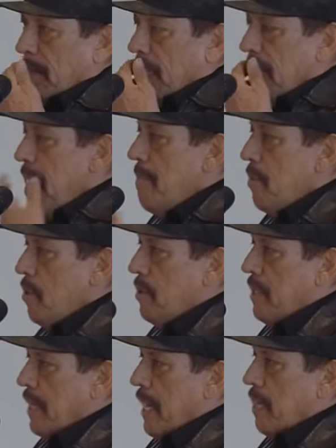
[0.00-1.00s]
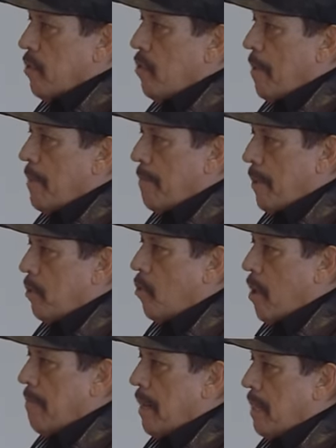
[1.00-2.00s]
the neighborhood that I grew up in,
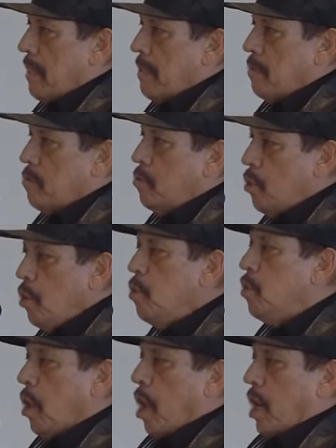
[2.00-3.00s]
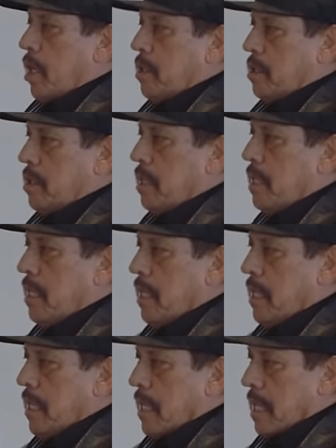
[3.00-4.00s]
Pacoima, two cars
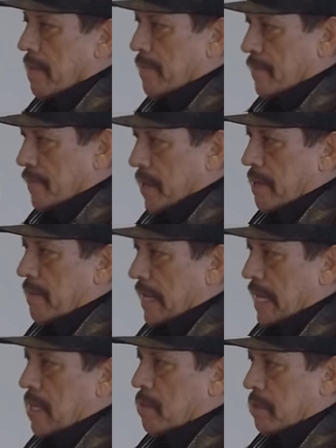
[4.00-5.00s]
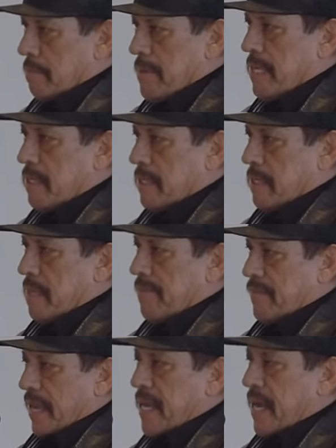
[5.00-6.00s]
in front of a house means
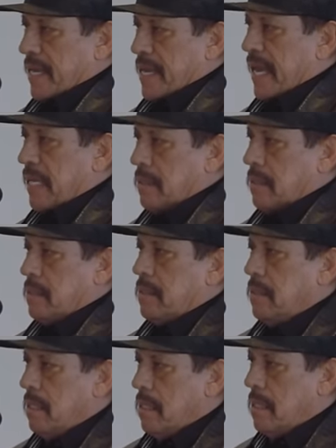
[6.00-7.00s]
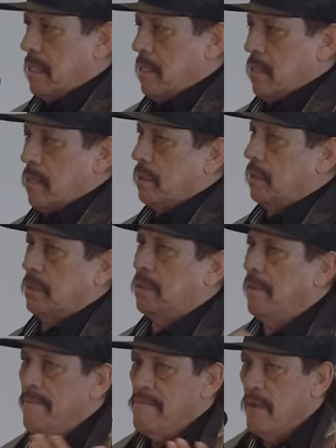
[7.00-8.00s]
they got guests, you know.
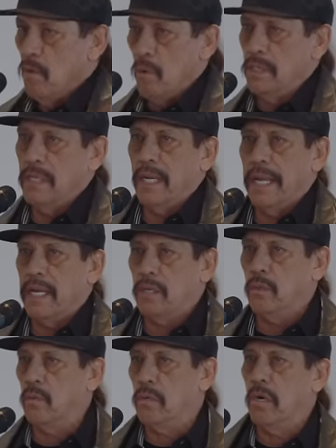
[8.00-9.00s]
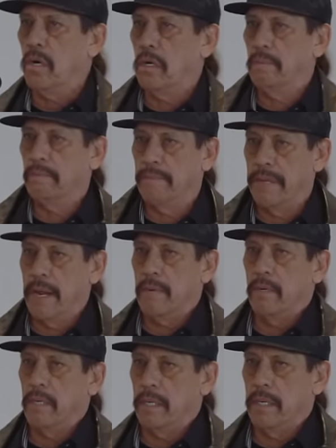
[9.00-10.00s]
Wasn't like a two-car
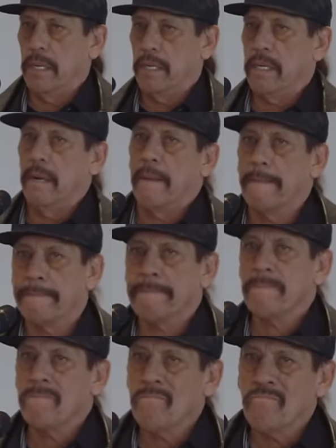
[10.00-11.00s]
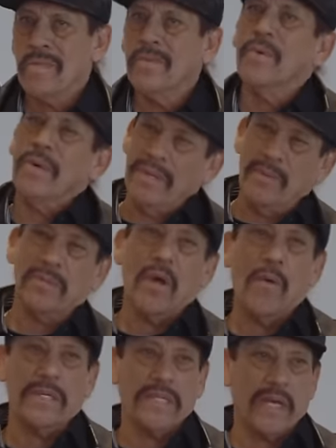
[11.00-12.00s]
neighborhood. And, well, there was
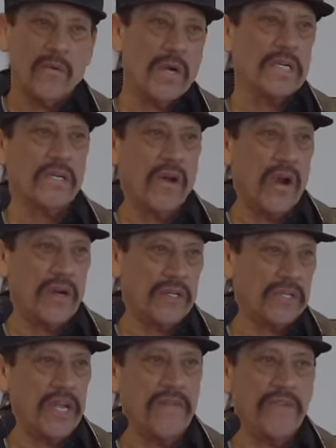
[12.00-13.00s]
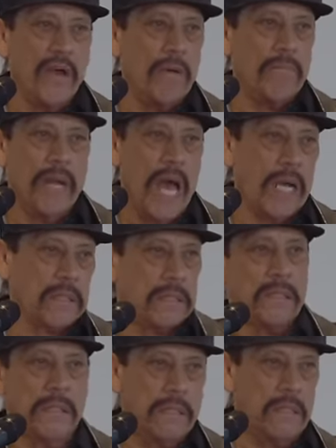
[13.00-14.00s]
always like one car, a Chevy on
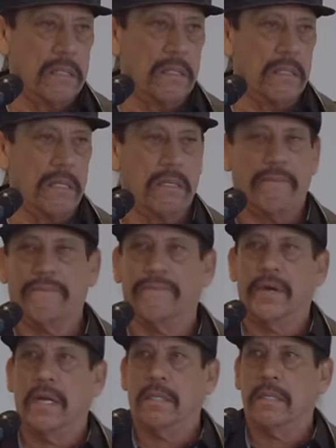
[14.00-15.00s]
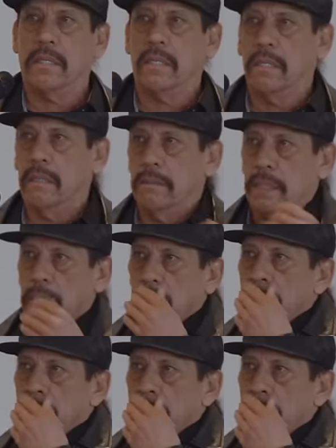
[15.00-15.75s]
blocks in the front, you know.